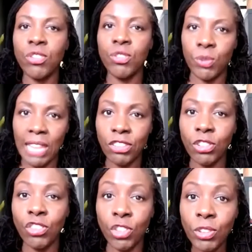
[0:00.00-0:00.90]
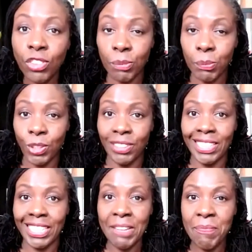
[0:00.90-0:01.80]
doing that to the Jewish
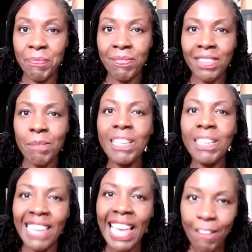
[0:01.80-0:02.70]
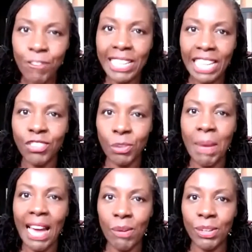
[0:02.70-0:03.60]
community, because they have financial
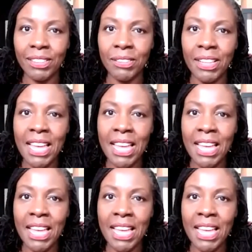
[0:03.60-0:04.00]
power.